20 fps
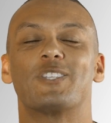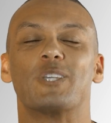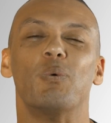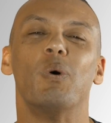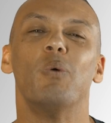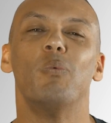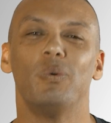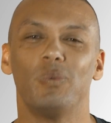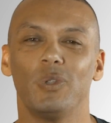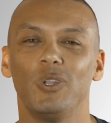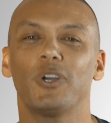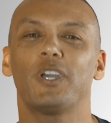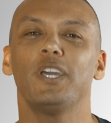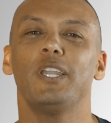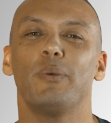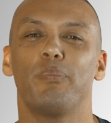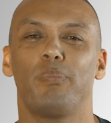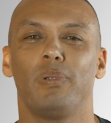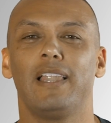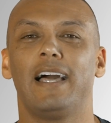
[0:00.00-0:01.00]
So when we're
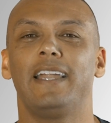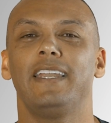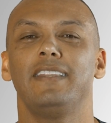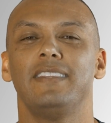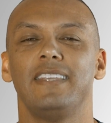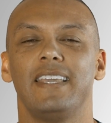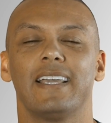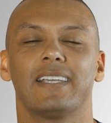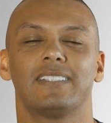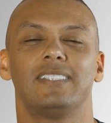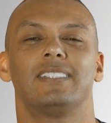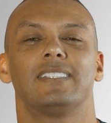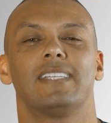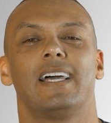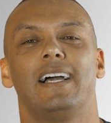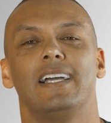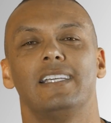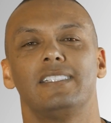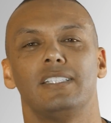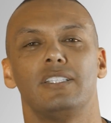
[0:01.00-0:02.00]
looking at planning the
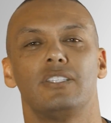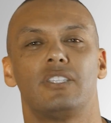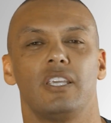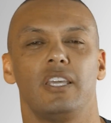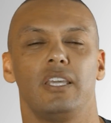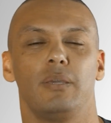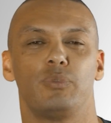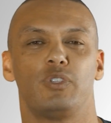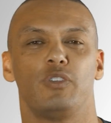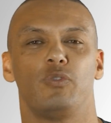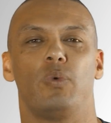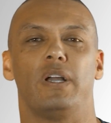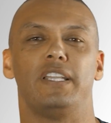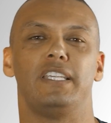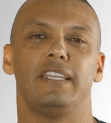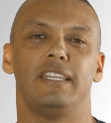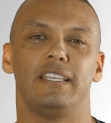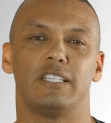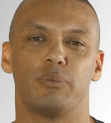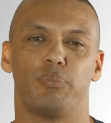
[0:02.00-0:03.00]
exercise in terms of when
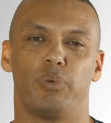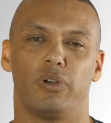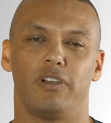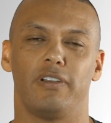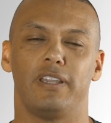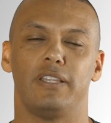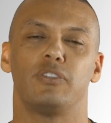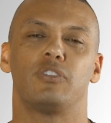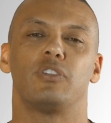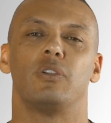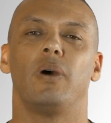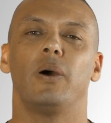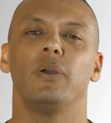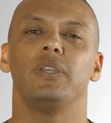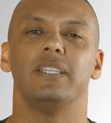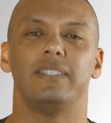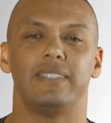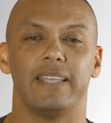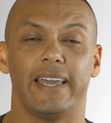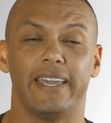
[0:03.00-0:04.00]
you need to put it in
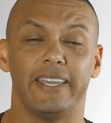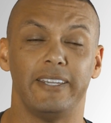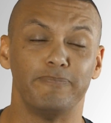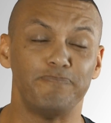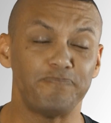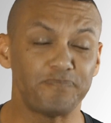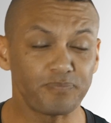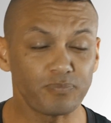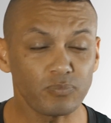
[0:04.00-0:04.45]
throughout your day,